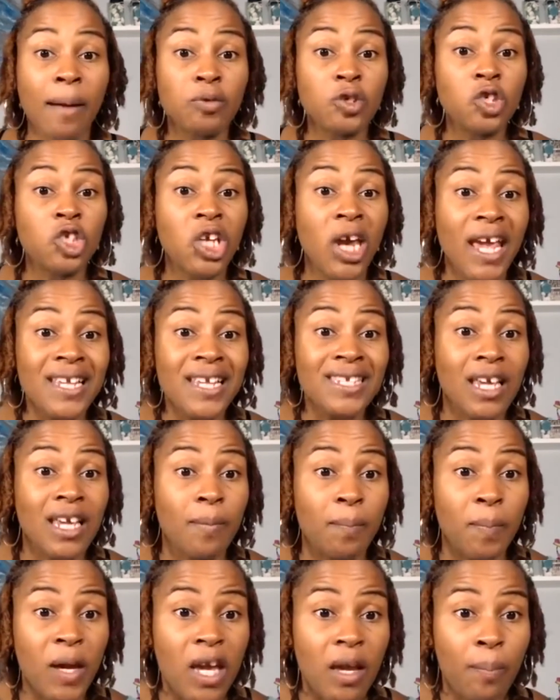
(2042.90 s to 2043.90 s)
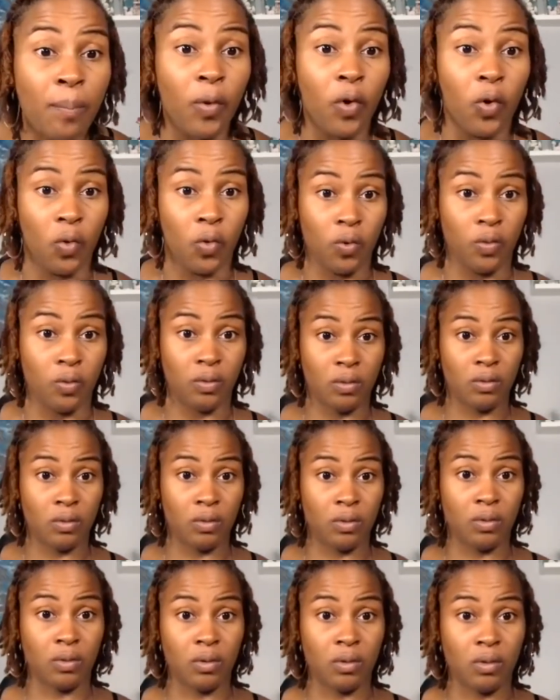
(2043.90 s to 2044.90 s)
chasing people.
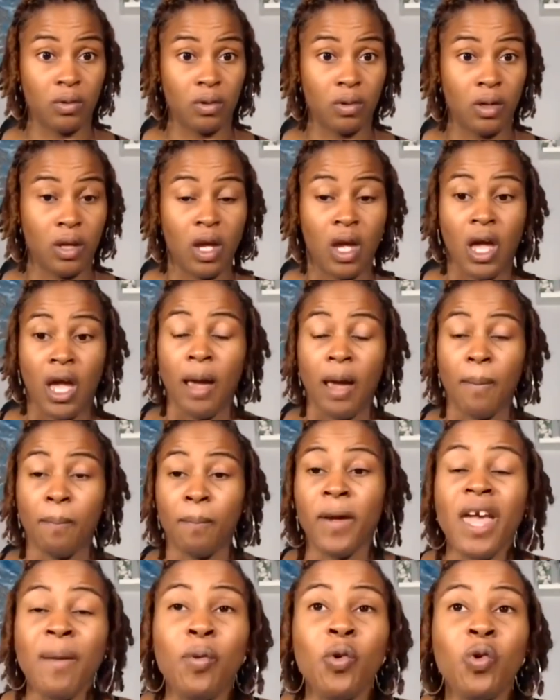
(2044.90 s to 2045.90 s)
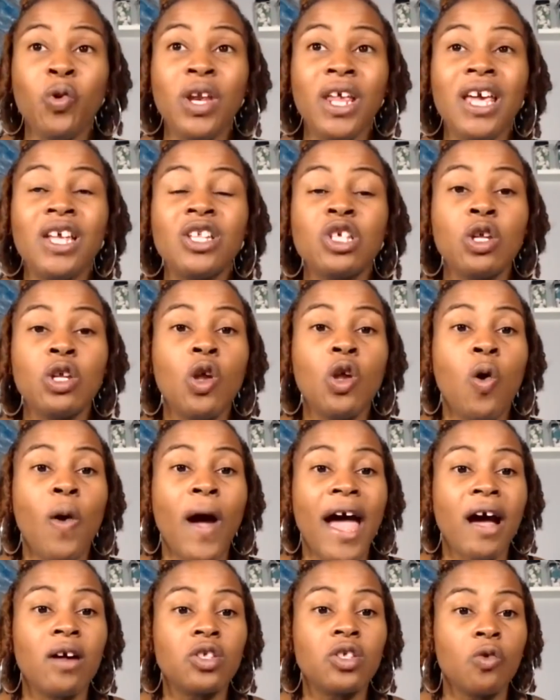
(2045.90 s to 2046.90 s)
People need to know
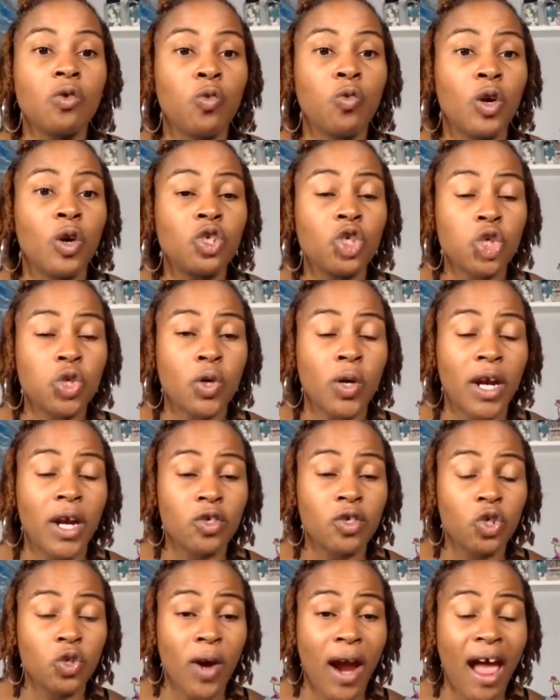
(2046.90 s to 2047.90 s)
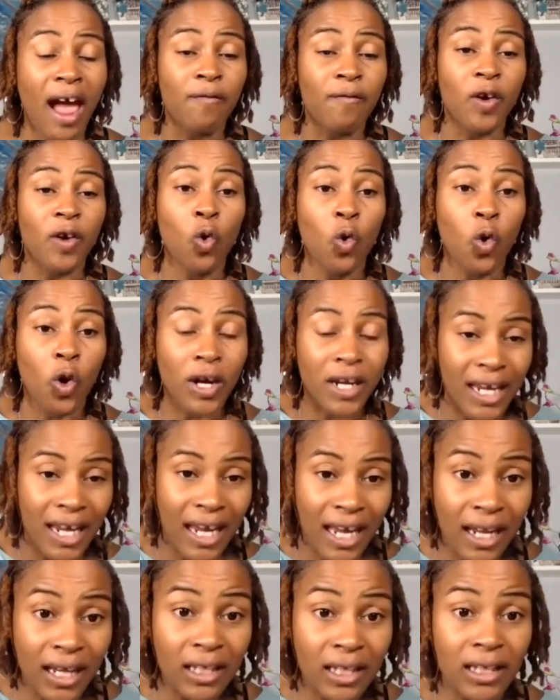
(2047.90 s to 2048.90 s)
how to run traffic
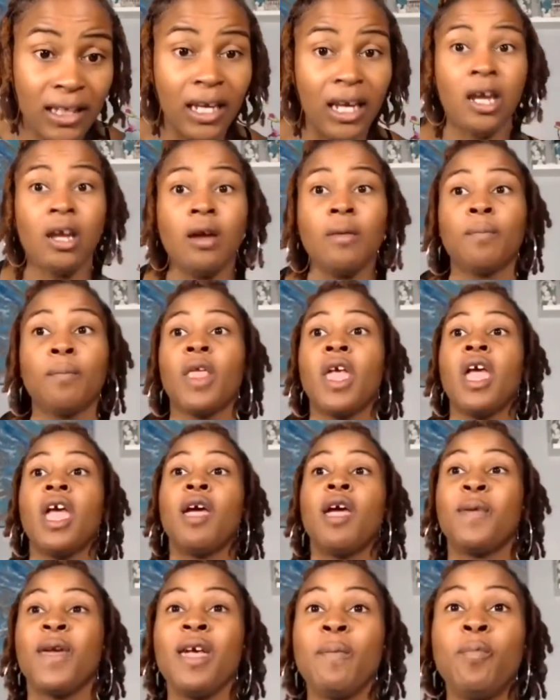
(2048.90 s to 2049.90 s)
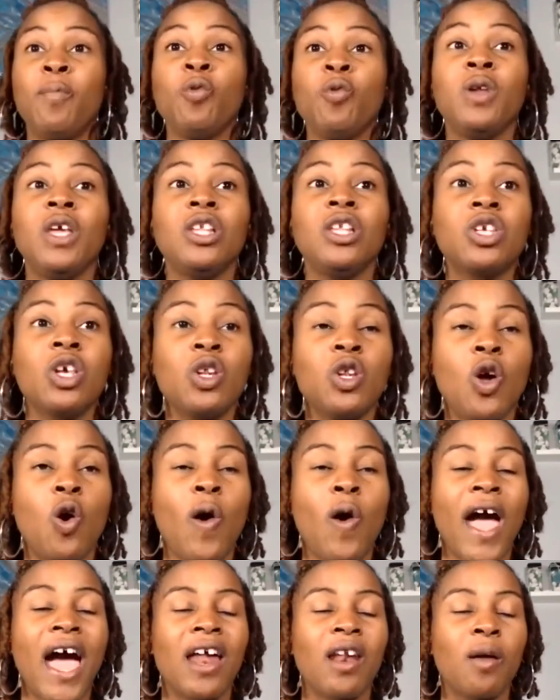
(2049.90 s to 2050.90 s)
organically. People need to know
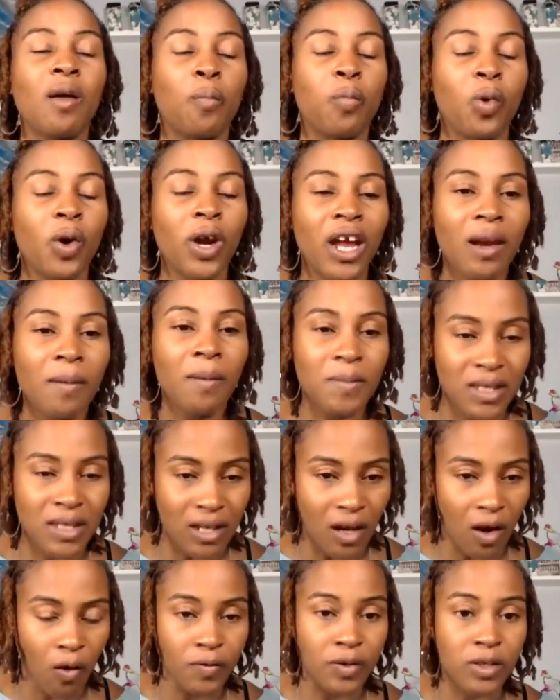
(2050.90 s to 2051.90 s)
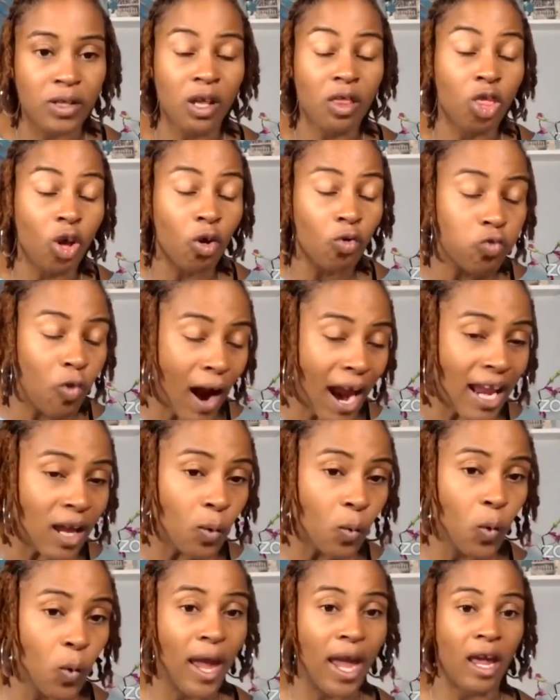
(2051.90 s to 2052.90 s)
how to brand themselves the right
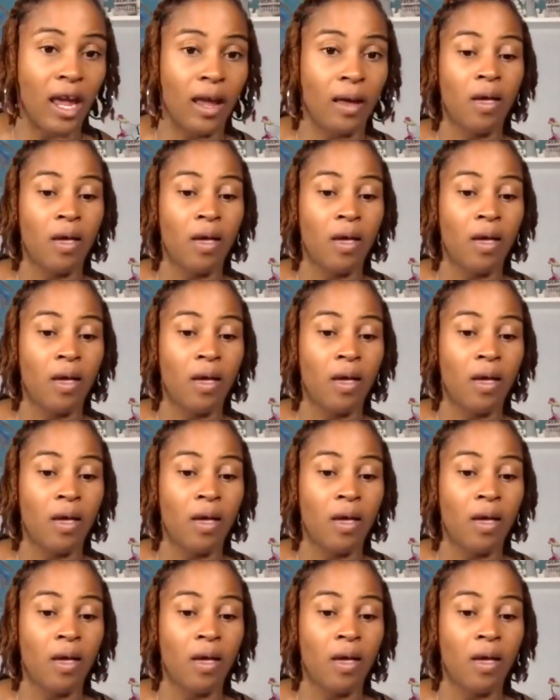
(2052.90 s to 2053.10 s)
way.